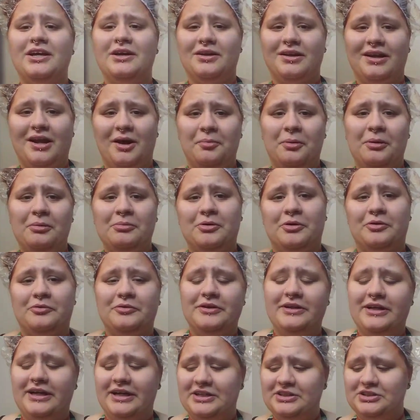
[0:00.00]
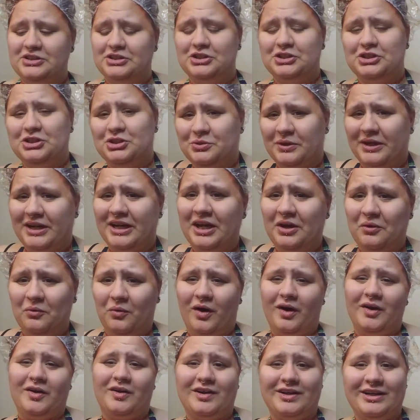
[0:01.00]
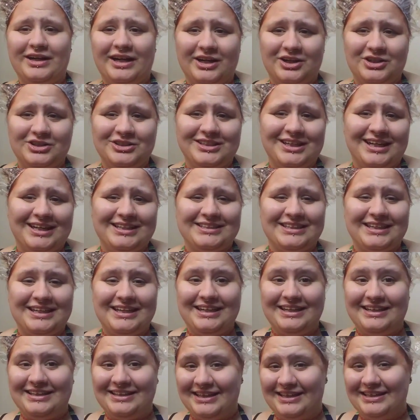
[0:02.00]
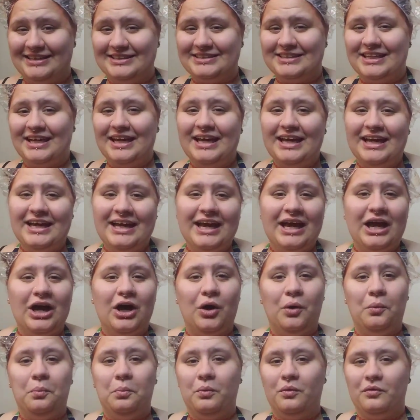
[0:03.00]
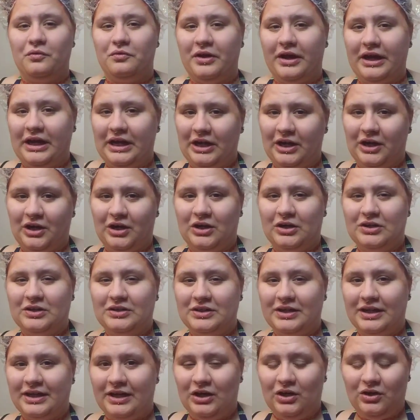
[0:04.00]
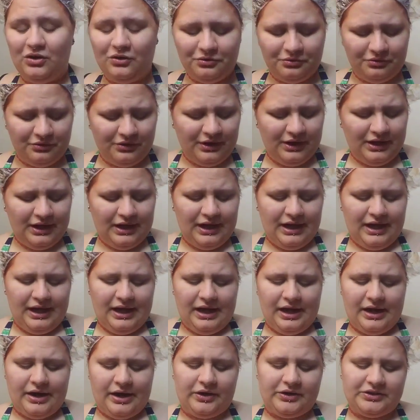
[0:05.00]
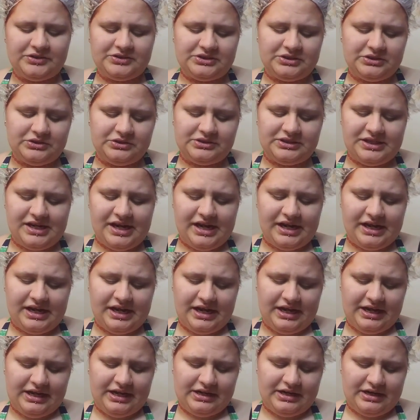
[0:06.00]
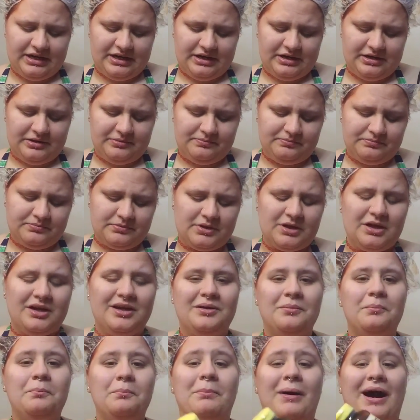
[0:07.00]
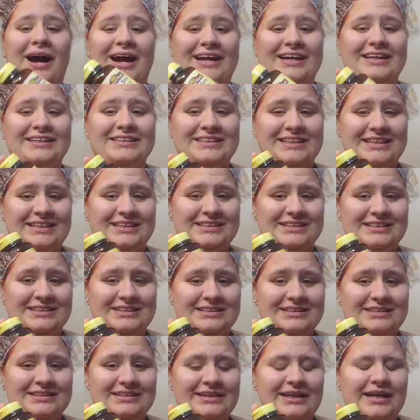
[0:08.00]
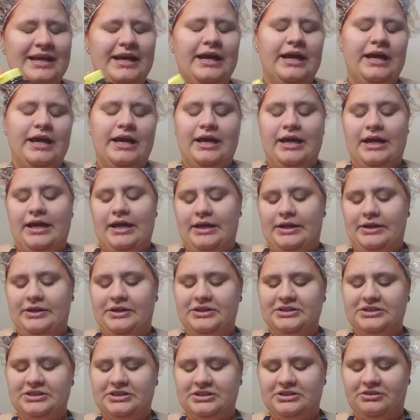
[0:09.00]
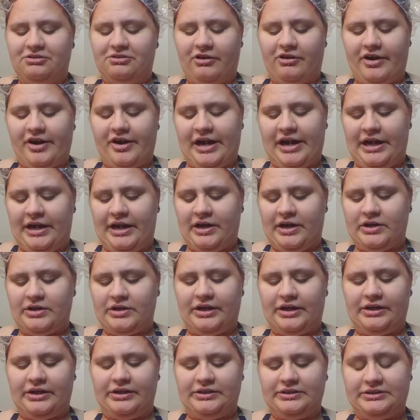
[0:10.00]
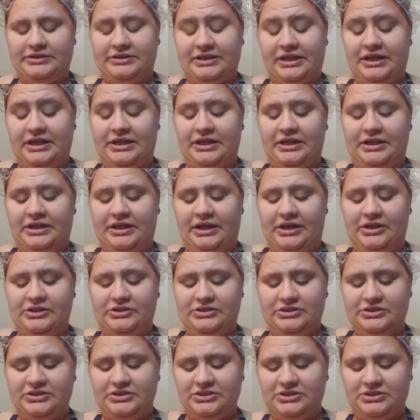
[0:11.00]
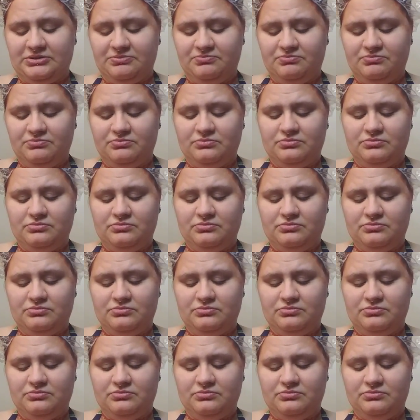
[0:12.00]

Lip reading: a lot of people don't realize just drinking water and exercising does help with hair health. And also taking biotin. This is for hair, skin, and nails.